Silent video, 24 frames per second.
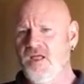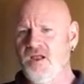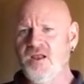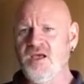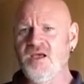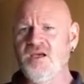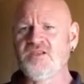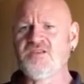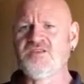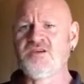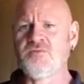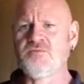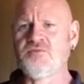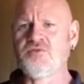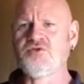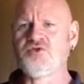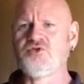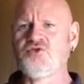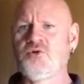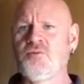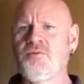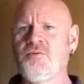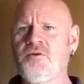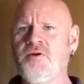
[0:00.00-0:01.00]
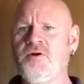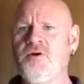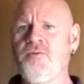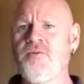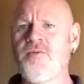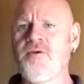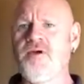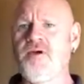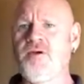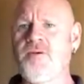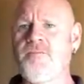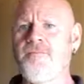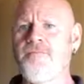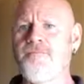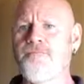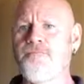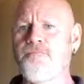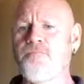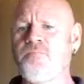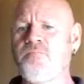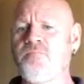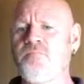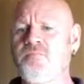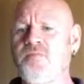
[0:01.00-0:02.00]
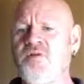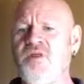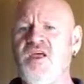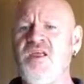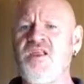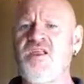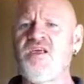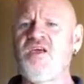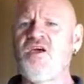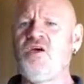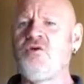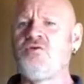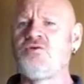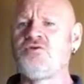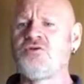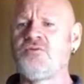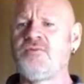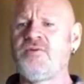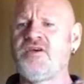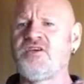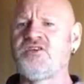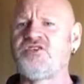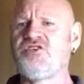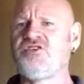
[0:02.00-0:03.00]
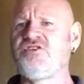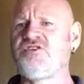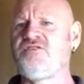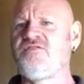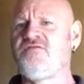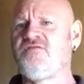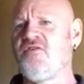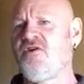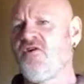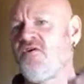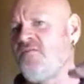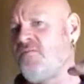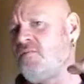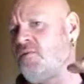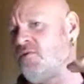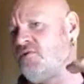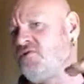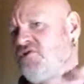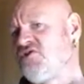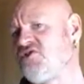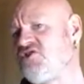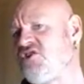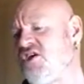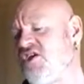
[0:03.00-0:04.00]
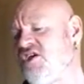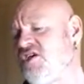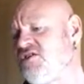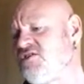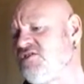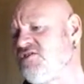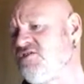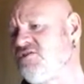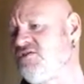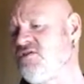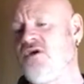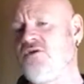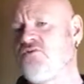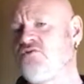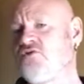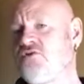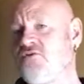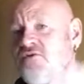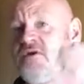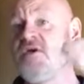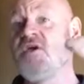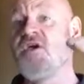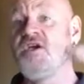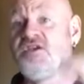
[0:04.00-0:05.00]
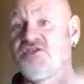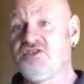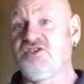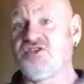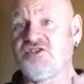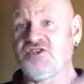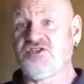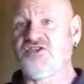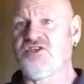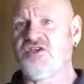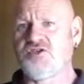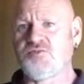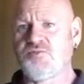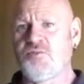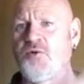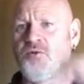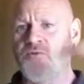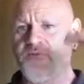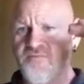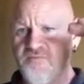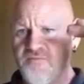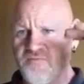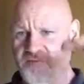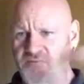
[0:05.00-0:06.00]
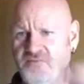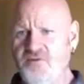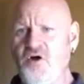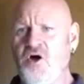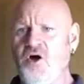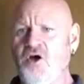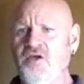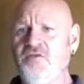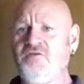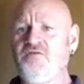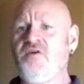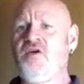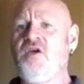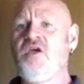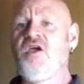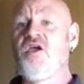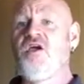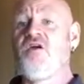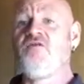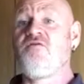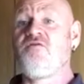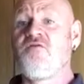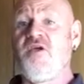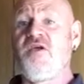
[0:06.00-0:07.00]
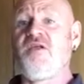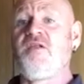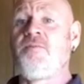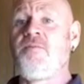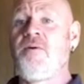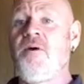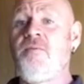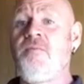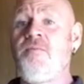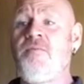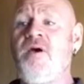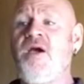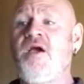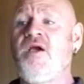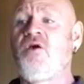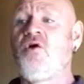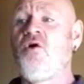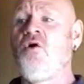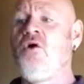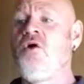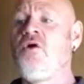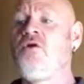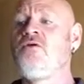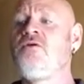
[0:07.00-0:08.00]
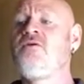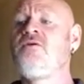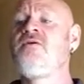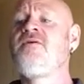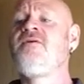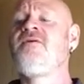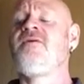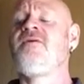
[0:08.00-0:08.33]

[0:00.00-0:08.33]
let the temperature drop a little bit, let it go to about 65.6, no sorry, 66.5, flick the pump back on,